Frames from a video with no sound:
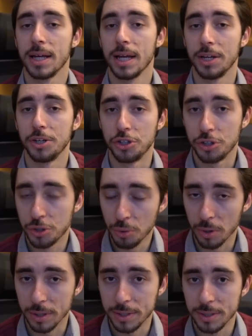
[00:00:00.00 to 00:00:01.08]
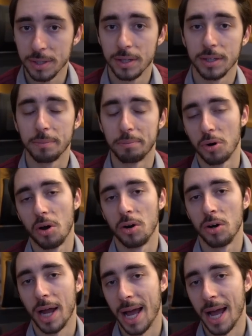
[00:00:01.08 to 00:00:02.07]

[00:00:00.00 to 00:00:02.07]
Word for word: and short the broader